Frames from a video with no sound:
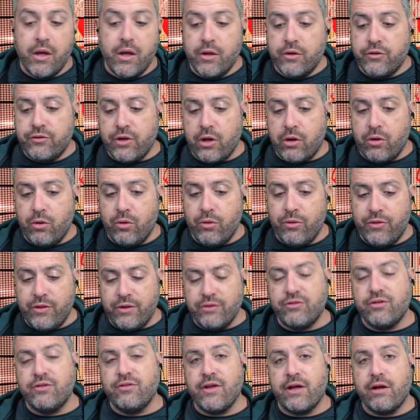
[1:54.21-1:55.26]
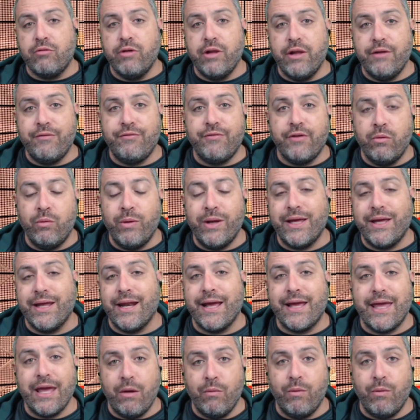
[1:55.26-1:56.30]
So this looks like a really fun week, and I
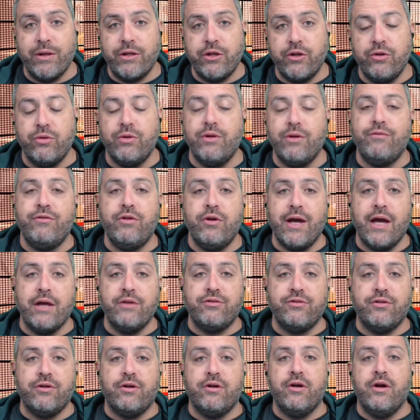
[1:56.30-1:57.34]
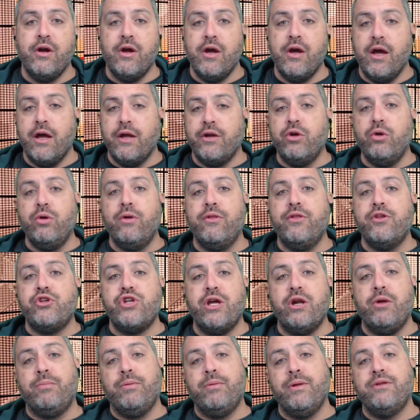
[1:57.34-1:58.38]
can't wait to do it. If you guys are new to the
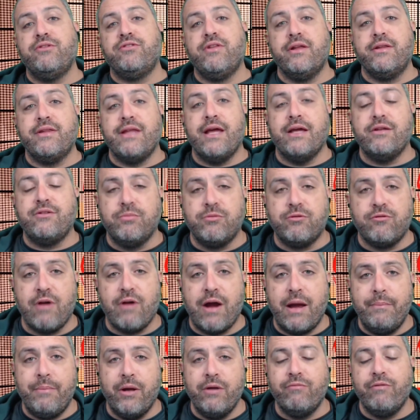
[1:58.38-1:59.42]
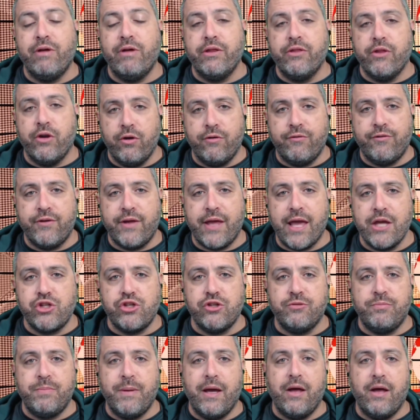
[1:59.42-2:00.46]
channel, please click that subscribe button, ring the
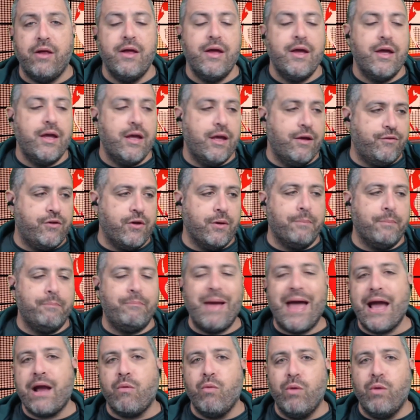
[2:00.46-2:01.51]
notifications bell. If you're back